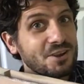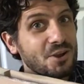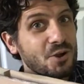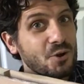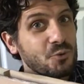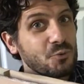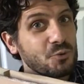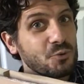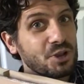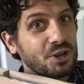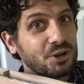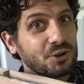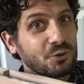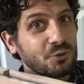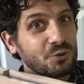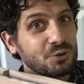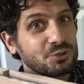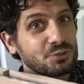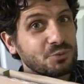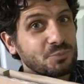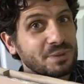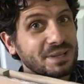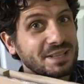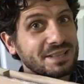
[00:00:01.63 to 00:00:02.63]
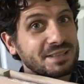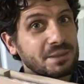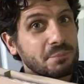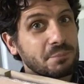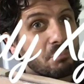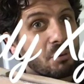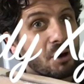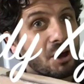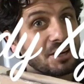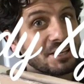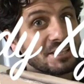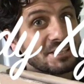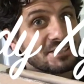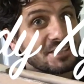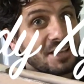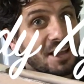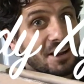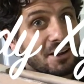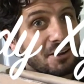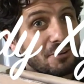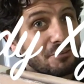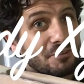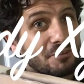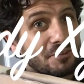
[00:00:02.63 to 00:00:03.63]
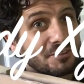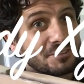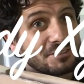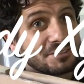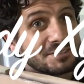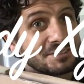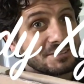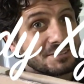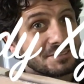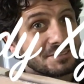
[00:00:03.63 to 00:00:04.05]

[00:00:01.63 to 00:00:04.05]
we are going to build a body xylophone